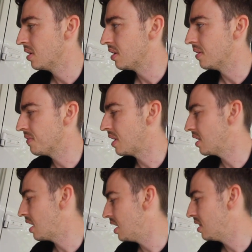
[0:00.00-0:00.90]
the front
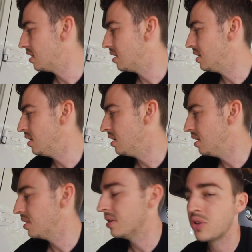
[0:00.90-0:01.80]
and
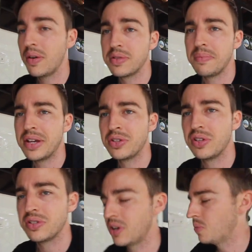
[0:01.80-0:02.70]
the driver's and
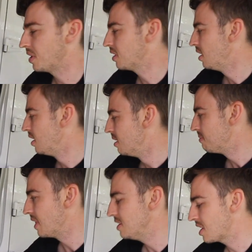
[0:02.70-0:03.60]
passenger side one.
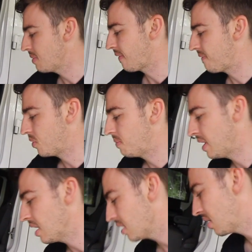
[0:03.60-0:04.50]
But these came in a
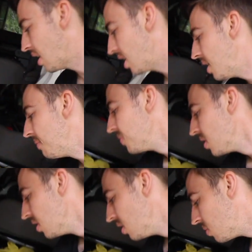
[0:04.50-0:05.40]
4-pack
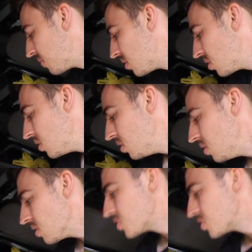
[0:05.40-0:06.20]
with the 2